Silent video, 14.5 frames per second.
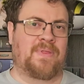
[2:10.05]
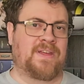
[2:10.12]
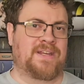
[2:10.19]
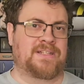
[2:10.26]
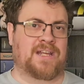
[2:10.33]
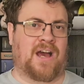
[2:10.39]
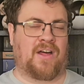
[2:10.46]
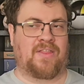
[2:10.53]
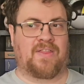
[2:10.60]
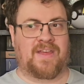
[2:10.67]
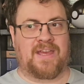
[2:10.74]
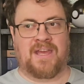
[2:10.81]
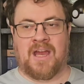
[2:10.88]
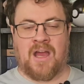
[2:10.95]
These are
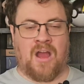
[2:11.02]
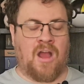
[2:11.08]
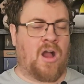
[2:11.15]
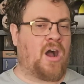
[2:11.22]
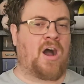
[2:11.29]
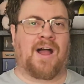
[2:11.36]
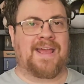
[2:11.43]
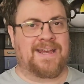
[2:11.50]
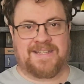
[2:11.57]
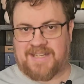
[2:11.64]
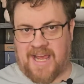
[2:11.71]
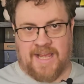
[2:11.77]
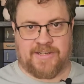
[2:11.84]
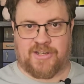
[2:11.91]
the
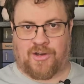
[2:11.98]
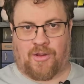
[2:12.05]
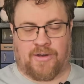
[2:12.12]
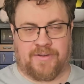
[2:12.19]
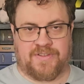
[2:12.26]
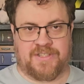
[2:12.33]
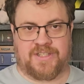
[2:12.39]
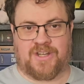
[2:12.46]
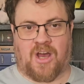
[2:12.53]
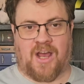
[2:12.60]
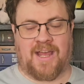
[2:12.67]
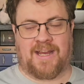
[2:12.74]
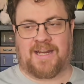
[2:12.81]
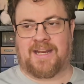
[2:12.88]
highest echelon of
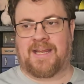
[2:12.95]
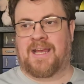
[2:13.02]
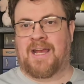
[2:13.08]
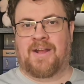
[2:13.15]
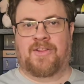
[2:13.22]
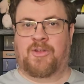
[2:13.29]
society,